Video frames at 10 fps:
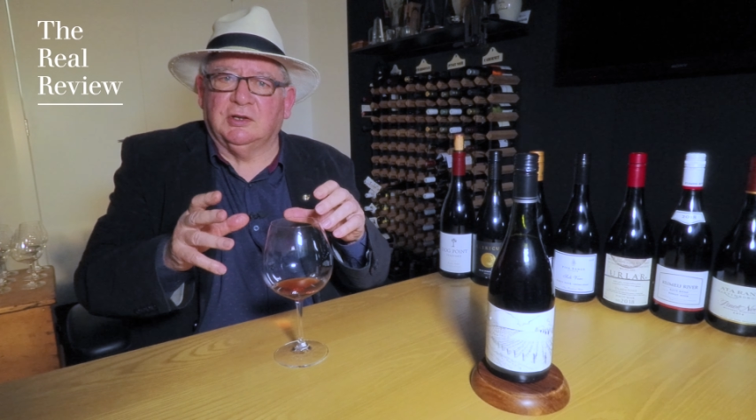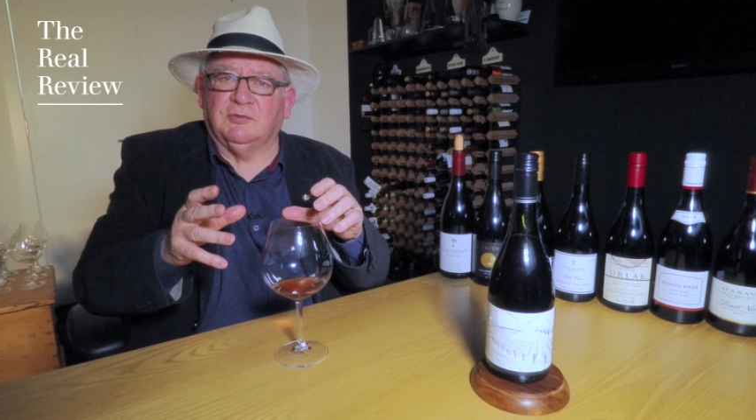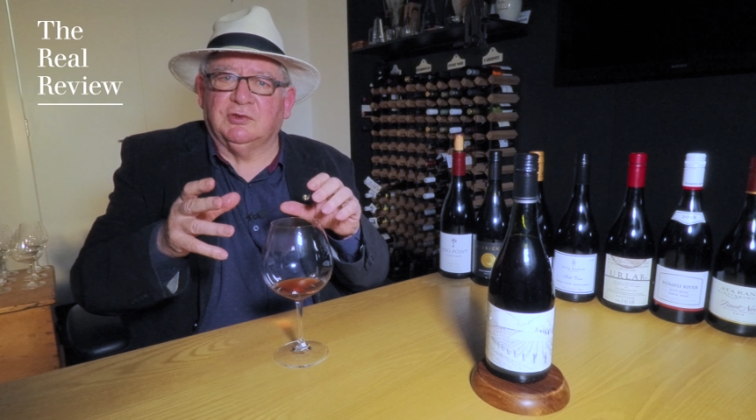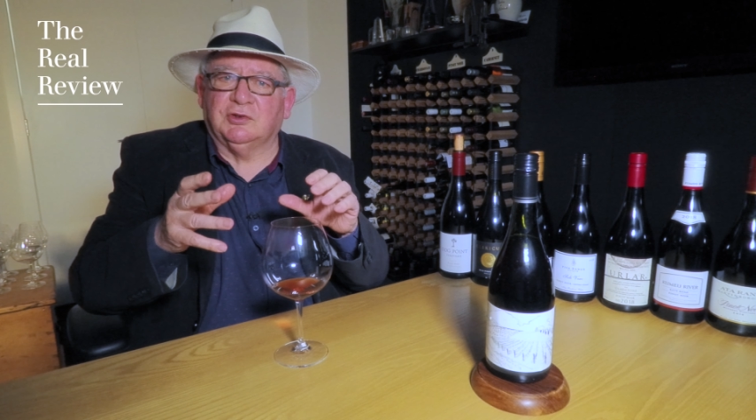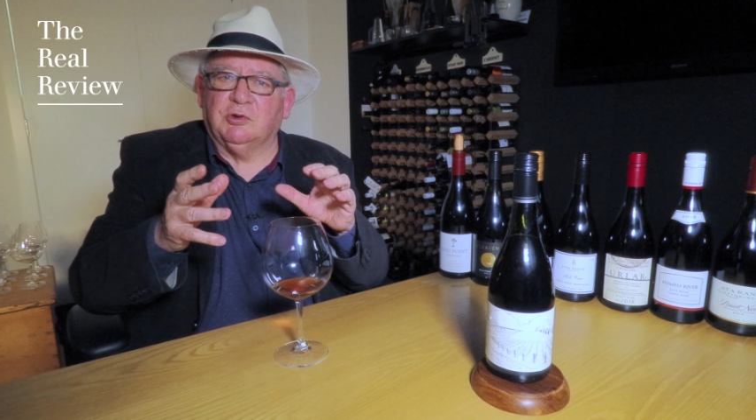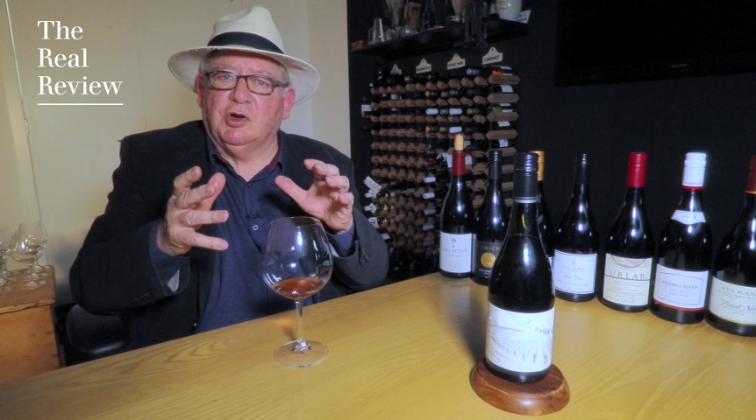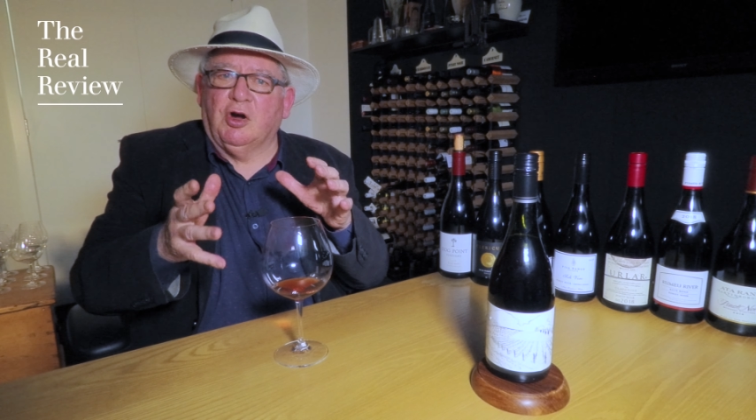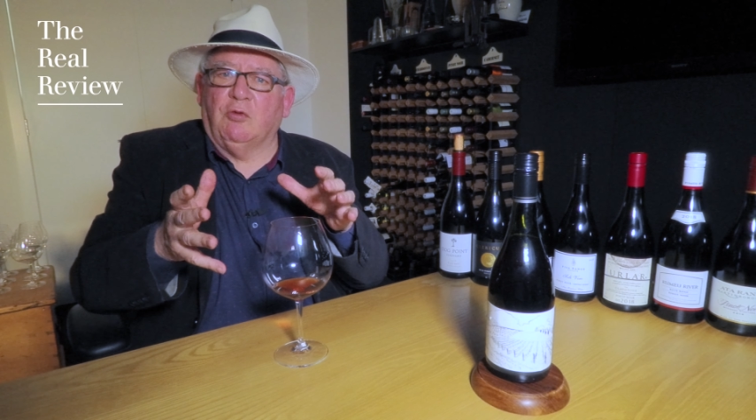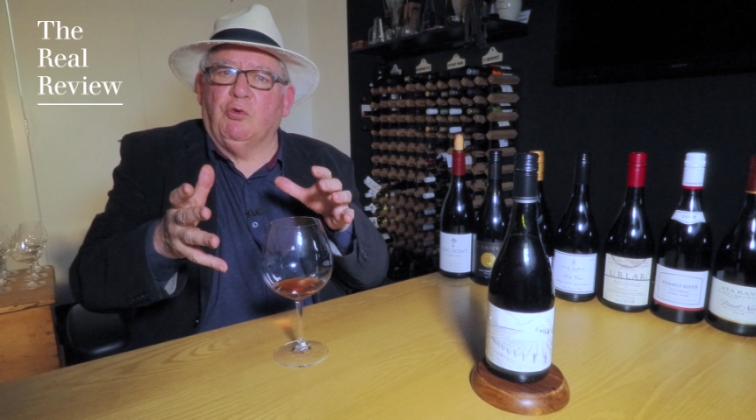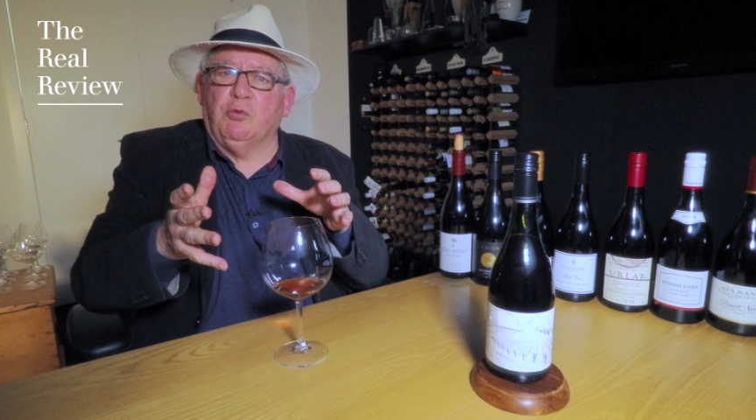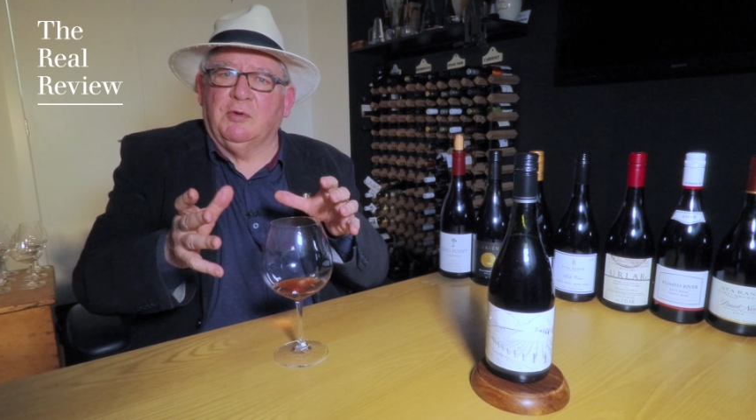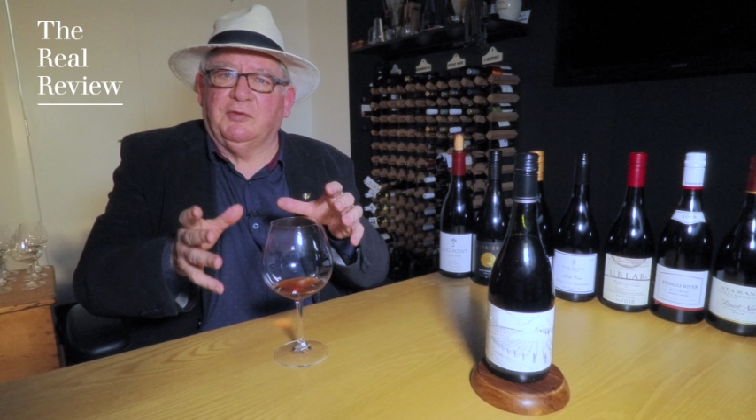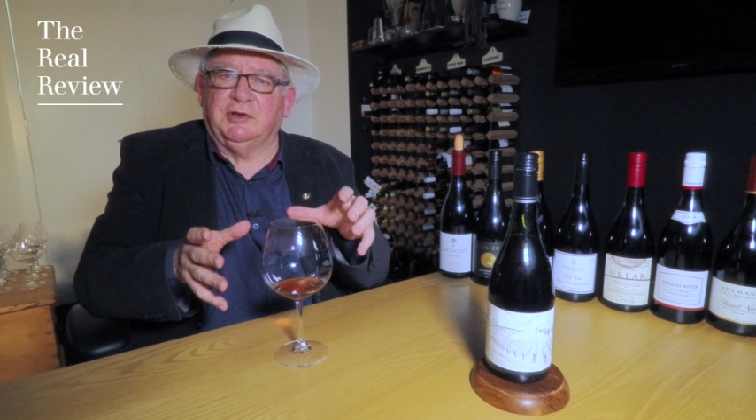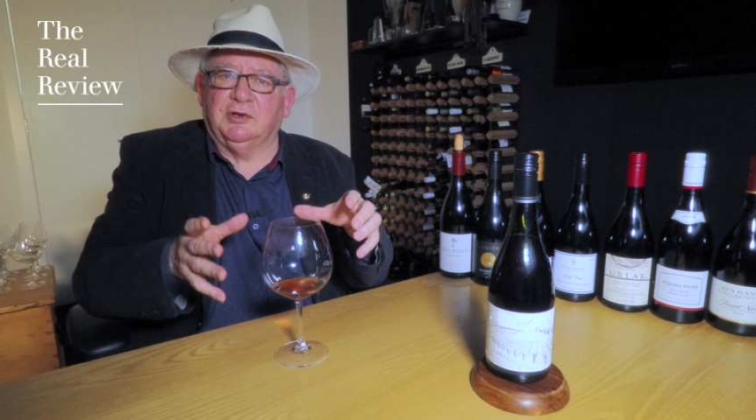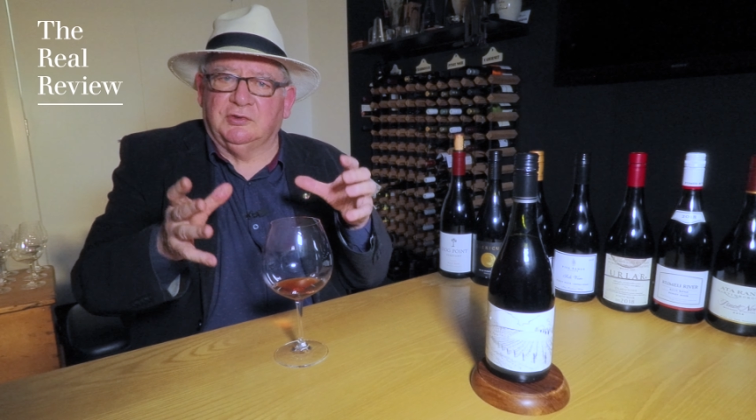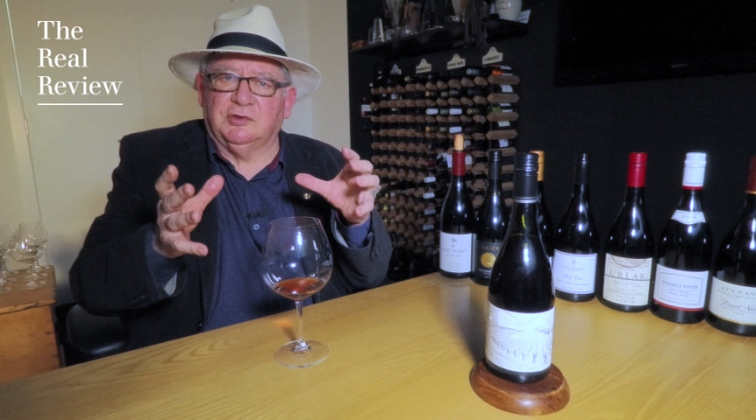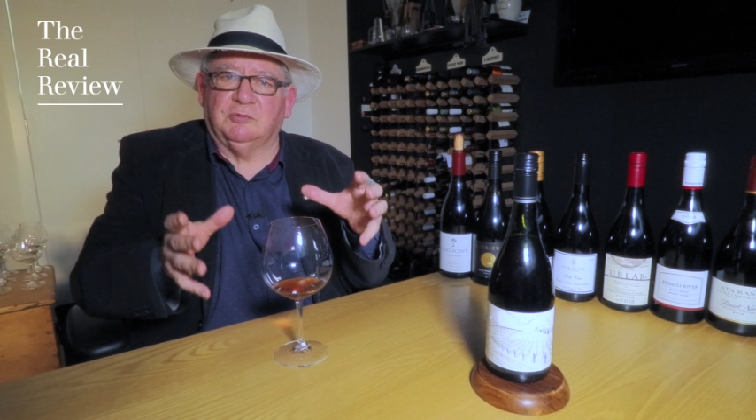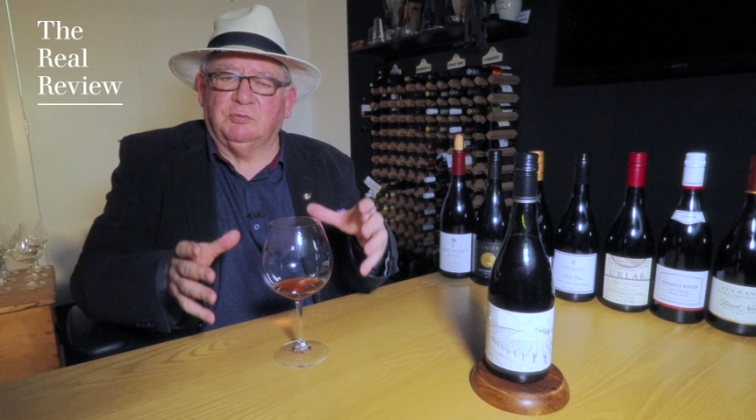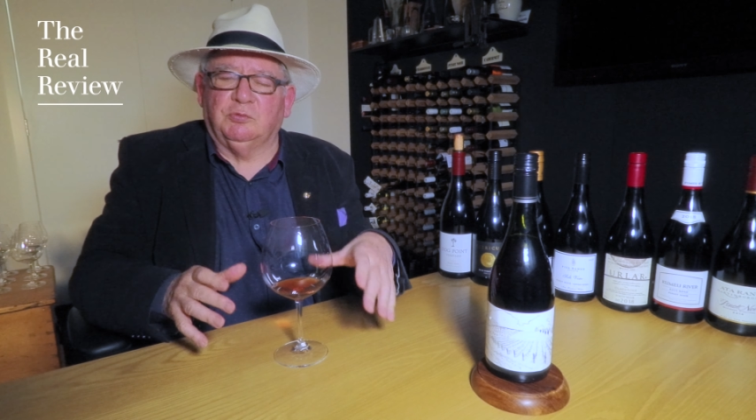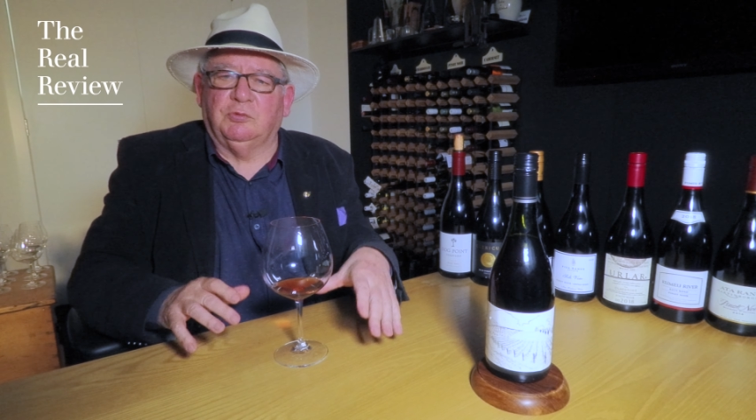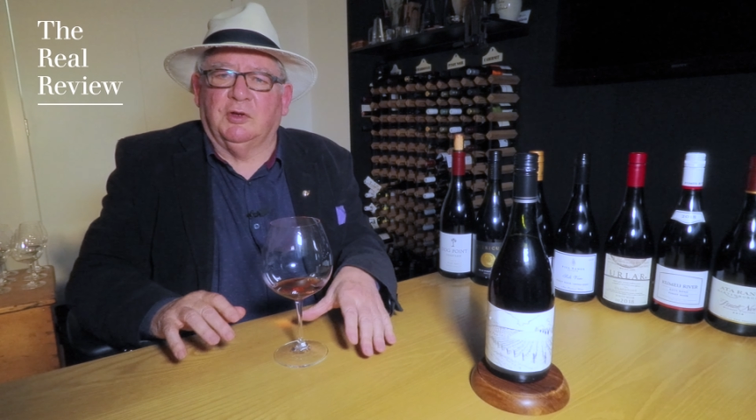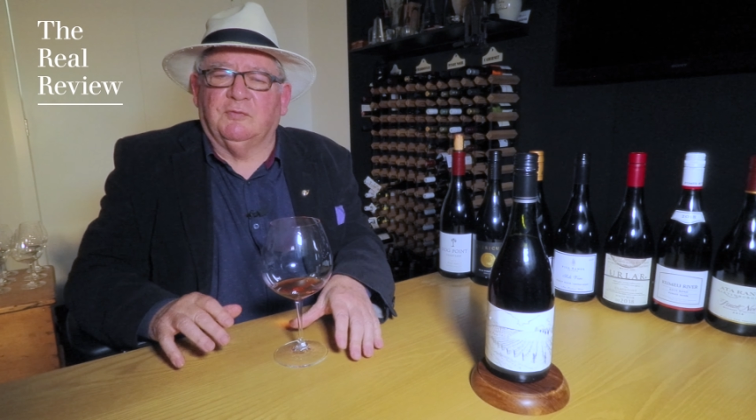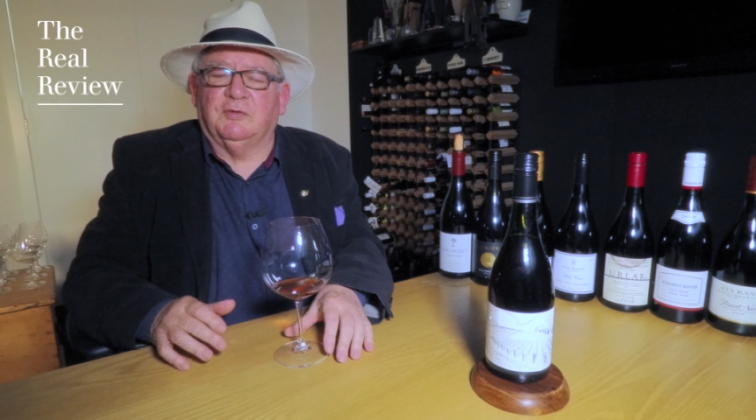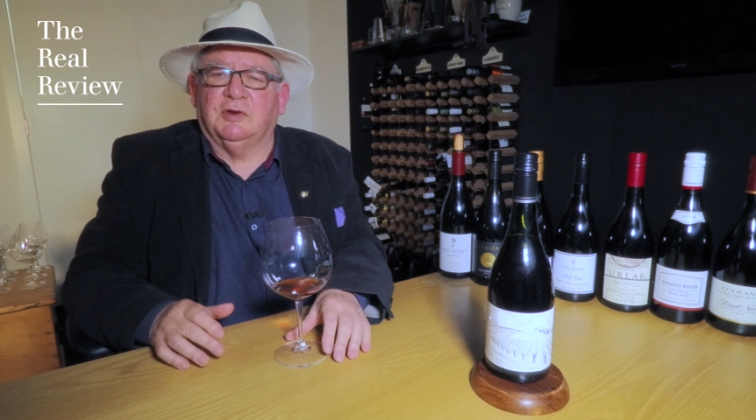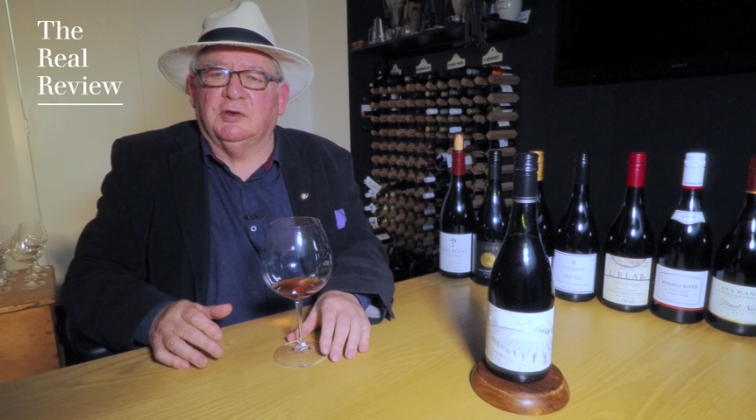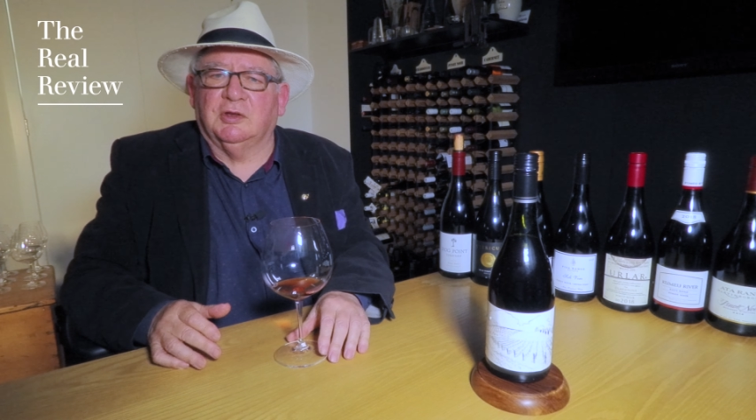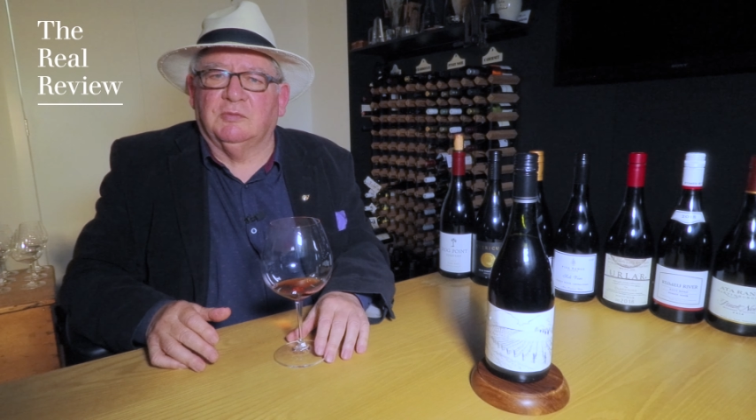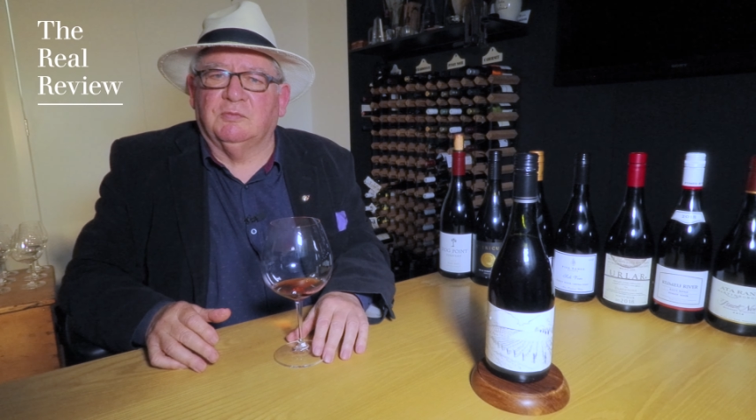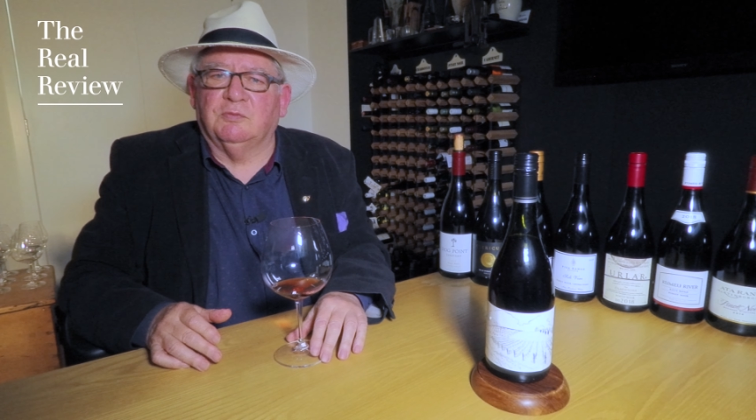If it's a warmer vintage, the